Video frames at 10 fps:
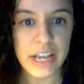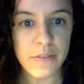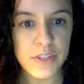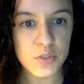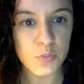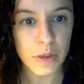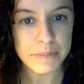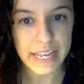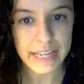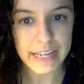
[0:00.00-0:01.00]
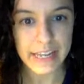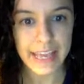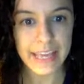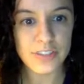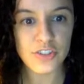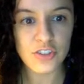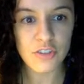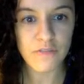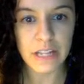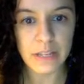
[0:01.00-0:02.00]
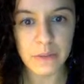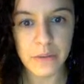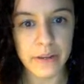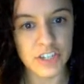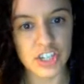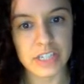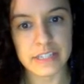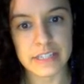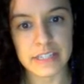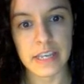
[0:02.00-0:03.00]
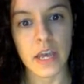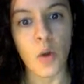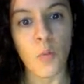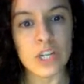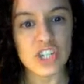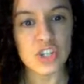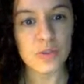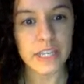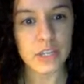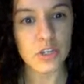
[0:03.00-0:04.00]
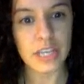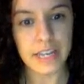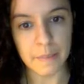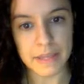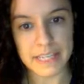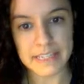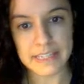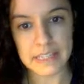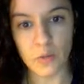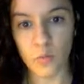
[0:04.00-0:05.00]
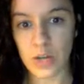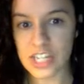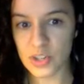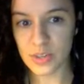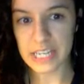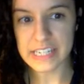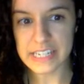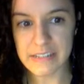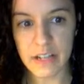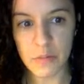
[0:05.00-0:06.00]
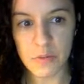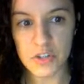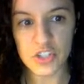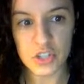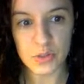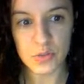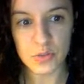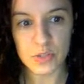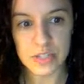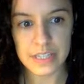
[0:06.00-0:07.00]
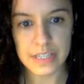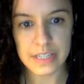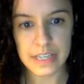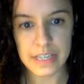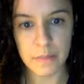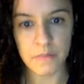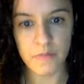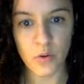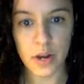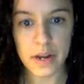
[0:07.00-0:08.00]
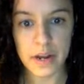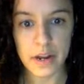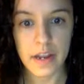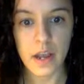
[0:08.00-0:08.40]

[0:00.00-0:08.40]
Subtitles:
check out this website. Answer the following questions. What do you think GitHub is? What do you think developers use GitHub for?